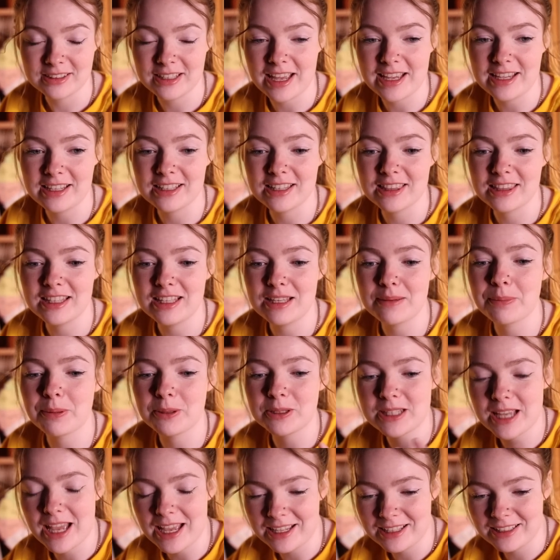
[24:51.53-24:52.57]
Like, the
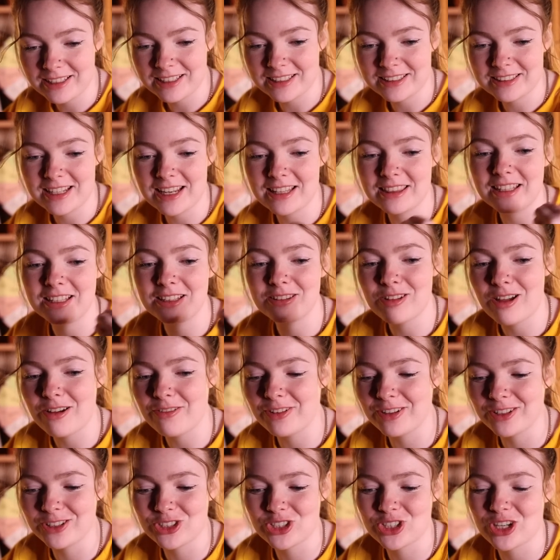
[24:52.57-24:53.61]
protagonist and the love
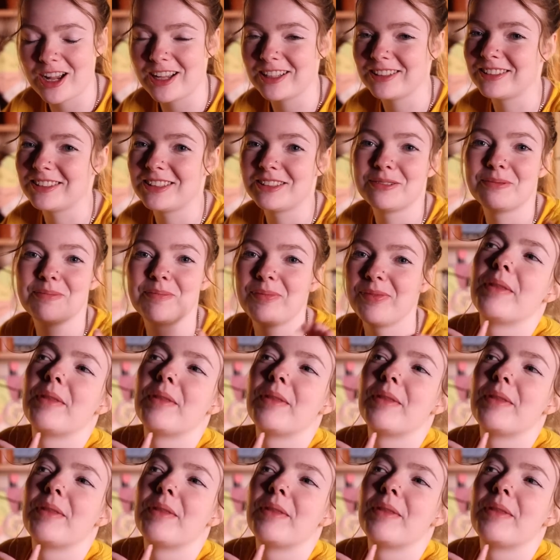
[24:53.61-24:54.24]
interest,